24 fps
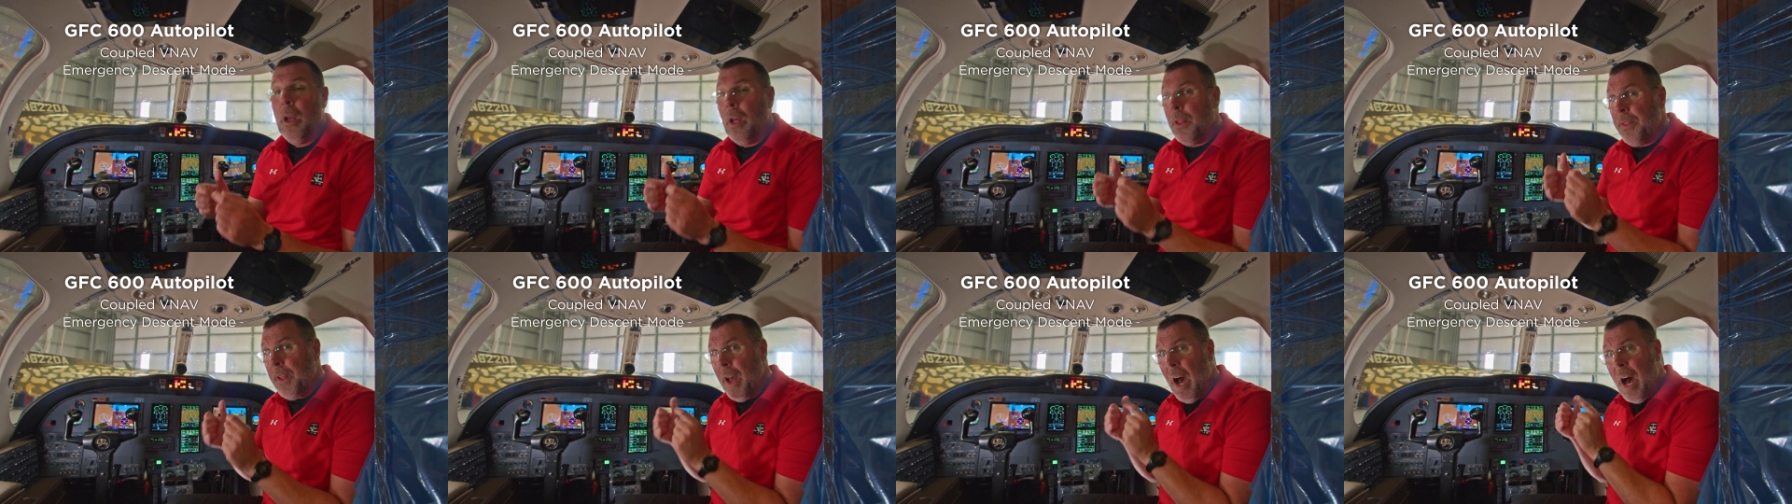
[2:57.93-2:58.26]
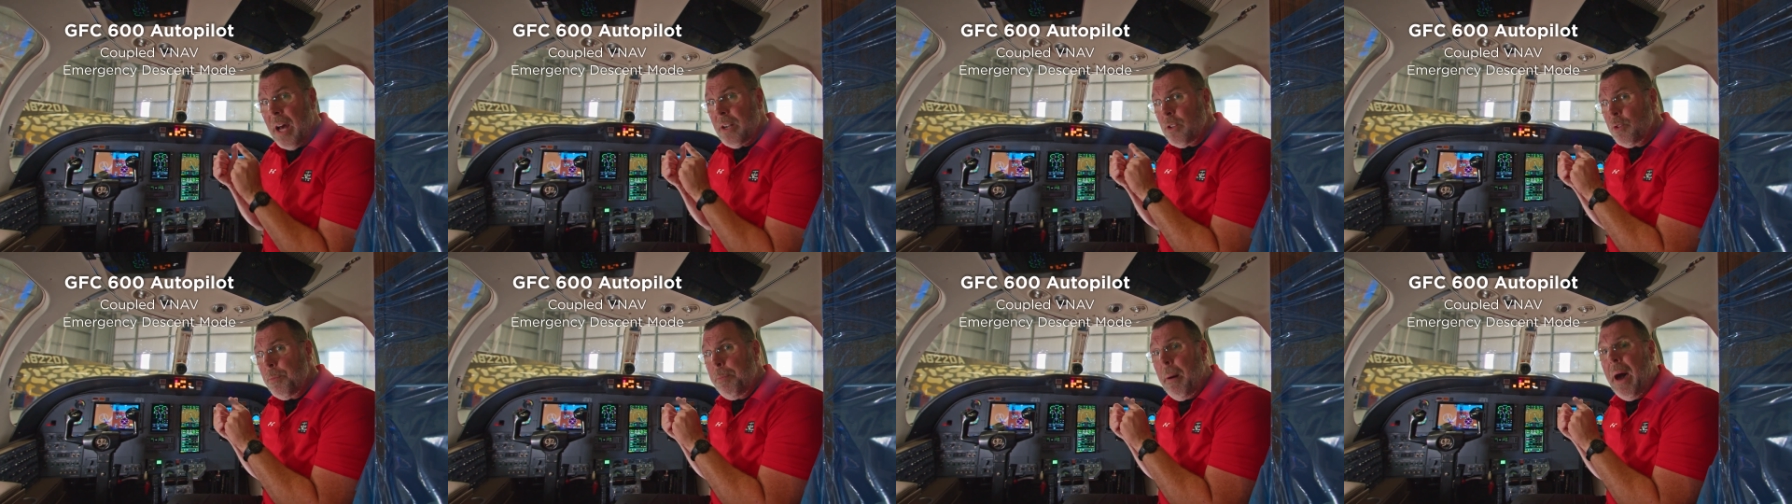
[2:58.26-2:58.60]
The
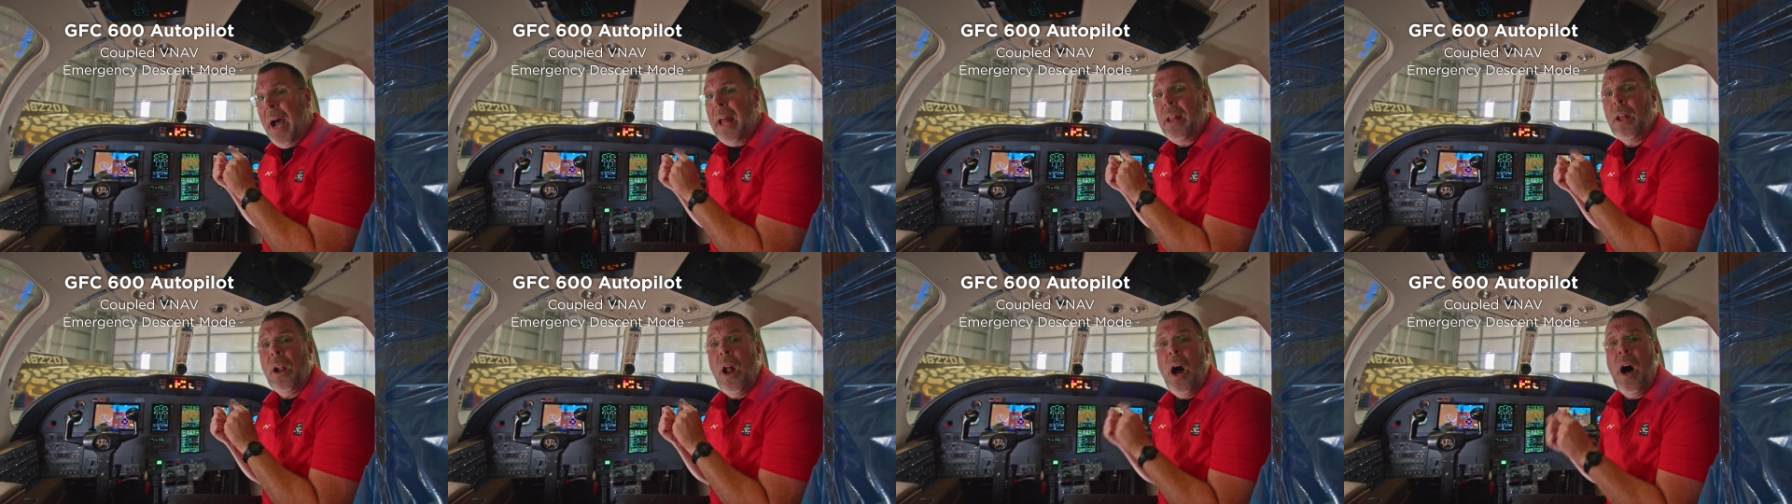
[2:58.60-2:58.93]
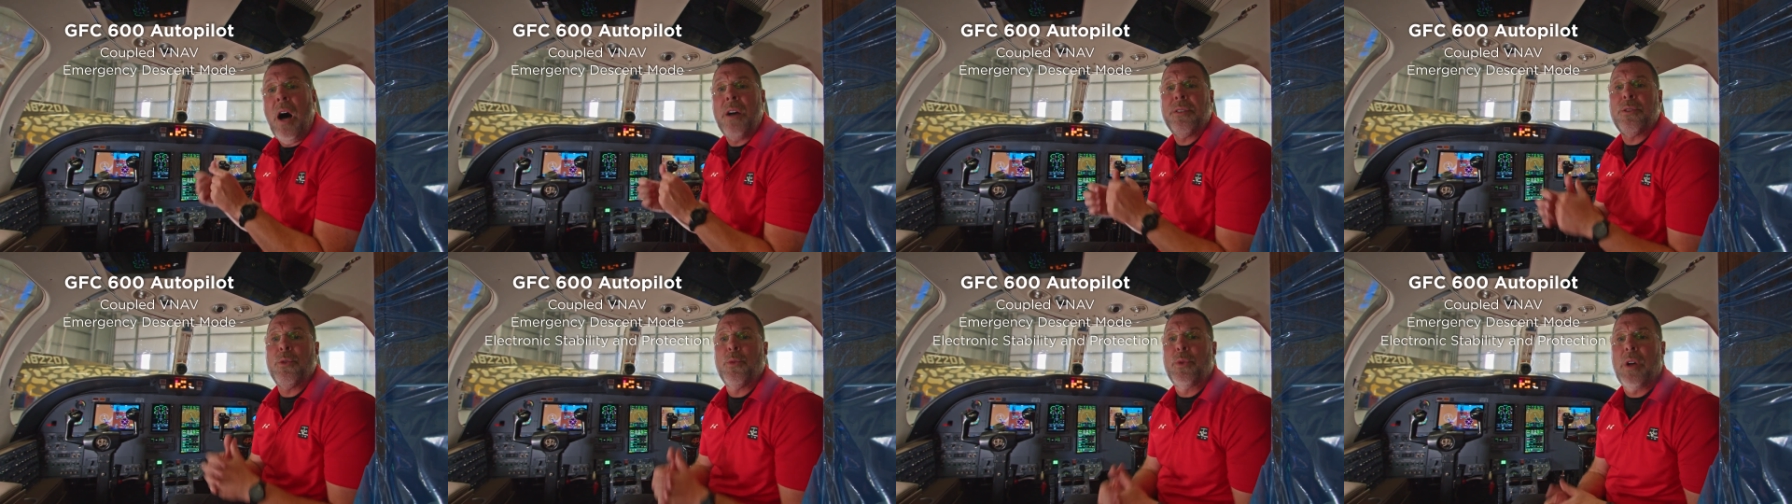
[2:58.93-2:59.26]
autopilot
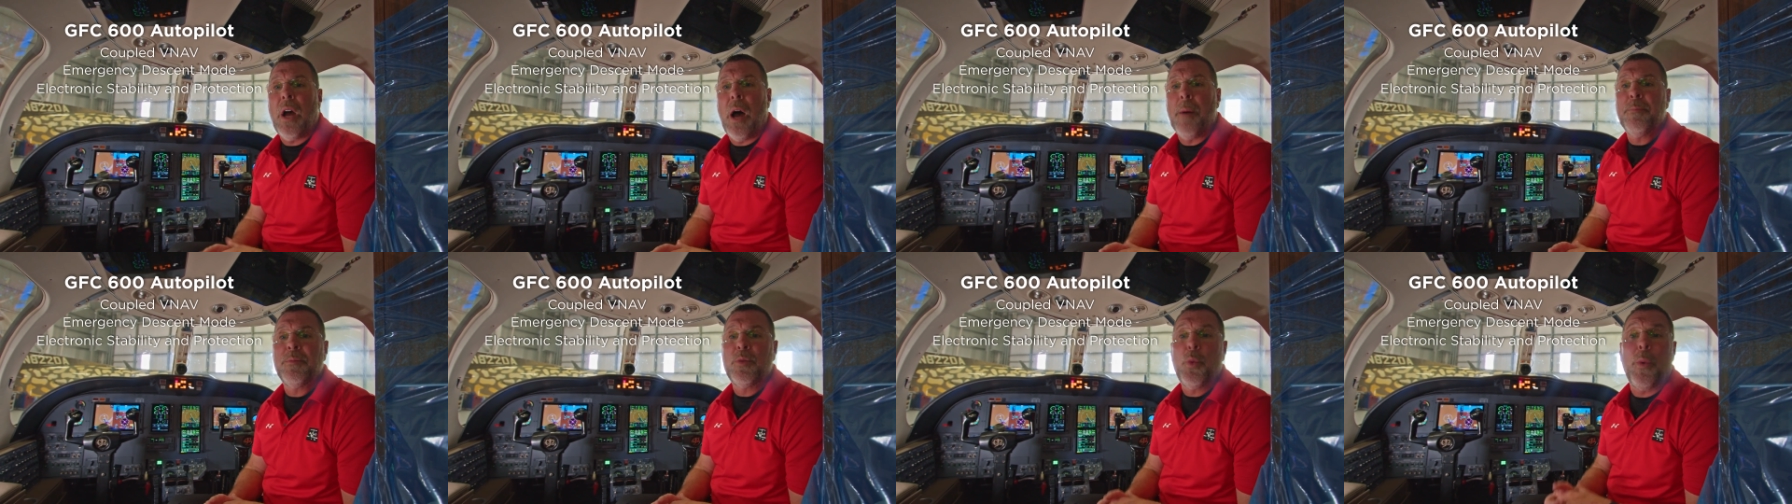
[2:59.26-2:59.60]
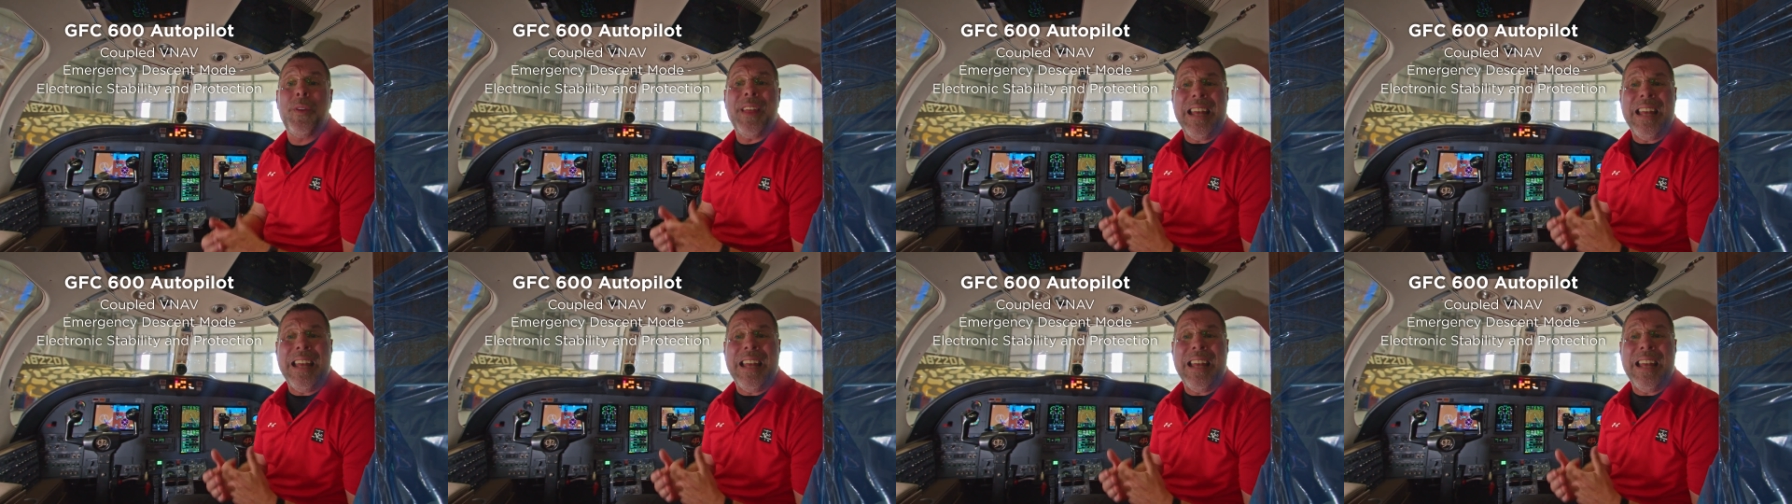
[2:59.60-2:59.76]
also comes with